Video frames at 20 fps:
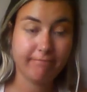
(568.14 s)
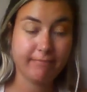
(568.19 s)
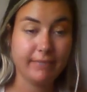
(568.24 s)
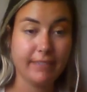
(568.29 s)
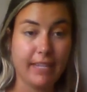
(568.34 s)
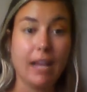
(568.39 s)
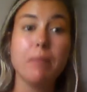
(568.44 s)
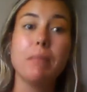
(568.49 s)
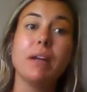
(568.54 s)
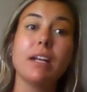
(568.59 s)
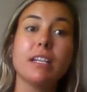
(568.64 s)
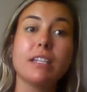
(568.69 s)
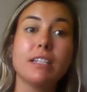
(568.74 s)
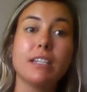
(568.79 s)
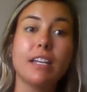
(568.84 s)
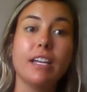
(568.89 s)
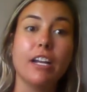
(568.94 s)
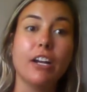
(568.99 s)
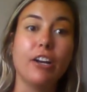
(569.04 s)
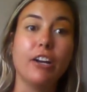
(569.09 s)
10 minutes
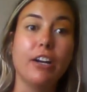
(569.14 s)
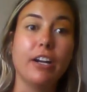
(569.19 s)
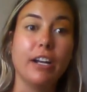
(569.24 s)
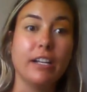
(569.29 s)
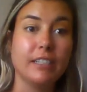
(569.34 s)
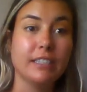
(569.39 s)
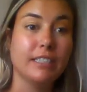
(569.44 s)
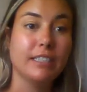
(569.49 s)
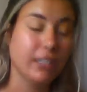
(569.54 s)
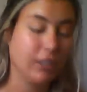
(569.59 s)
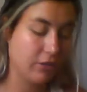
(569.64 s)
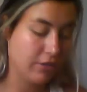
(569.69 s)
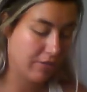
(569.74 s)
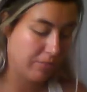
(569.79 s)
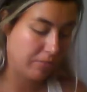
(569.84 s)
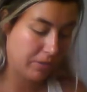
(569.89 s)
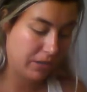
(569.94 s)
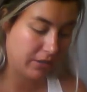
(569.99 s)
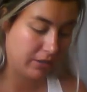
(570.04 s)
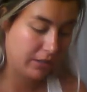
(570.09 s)
later and I still have
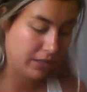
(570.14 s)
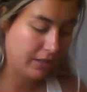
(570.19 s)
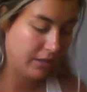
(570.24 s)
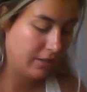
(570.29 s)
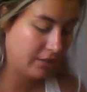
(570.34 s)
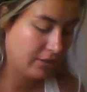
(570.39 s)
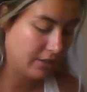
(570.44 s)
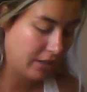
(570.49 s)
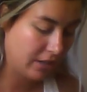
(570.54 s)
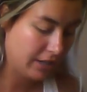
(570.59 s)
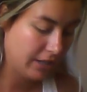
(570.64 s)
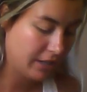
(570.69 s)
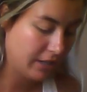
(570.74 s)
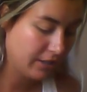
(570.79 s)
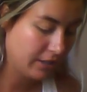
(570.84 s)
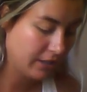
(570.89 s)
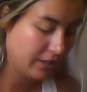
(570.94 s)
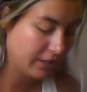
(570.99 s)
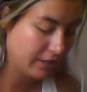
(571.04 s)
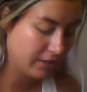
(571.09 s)
barely done
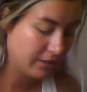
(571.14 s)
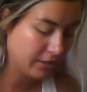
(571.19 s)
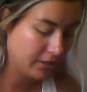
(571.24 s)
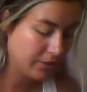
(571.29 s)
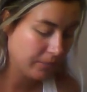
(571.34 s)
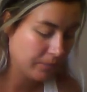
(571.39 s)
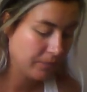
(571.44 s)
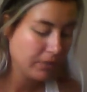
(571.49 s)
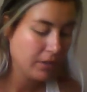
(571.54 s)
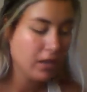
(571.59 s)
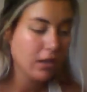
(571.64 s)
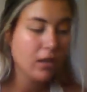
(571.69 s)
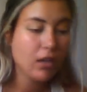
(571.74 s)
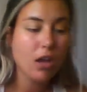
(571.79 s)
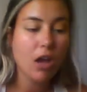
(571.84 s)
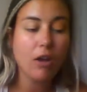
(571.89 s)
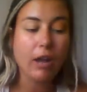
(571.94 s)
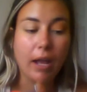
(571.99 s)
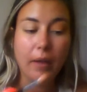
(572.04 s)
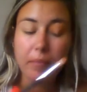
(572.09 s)
anything, so
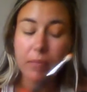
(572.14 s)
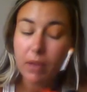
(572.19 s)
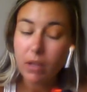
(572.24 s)
okay.